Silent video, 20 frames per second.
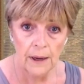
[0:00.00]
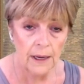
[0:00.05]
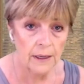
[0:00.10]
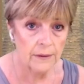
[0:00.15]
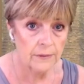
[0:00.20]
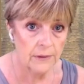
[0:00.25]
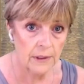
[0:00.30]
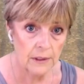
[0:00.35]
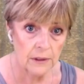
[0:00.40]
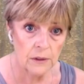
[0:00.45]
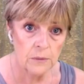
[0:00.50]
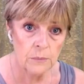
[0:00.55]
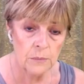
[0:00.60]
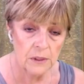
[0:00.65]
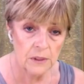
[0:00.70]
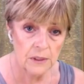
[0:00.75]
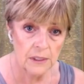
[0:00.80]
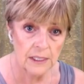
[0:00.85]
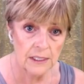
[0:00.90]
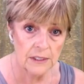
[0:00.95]
and their
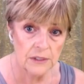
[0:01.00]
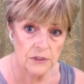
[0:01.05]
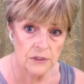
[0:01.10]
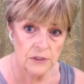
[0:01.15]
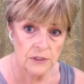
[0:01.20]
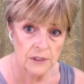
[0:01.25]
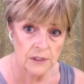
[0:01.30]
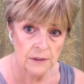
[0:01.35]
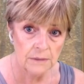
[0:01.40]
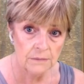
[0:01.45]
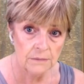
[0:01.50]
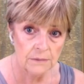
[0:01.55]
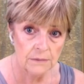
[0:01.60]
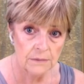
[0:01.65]
communication